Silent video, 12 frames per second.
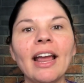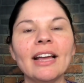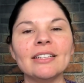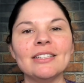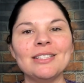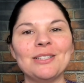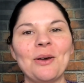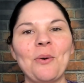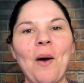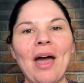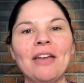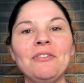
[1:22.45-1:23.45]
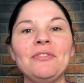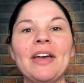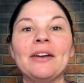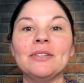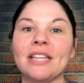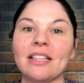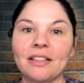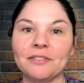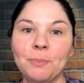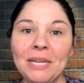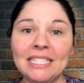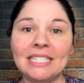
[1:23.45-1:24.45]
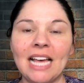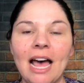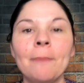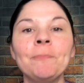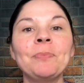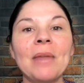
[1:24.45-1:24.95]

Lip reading: And so I found Death Loves Pizza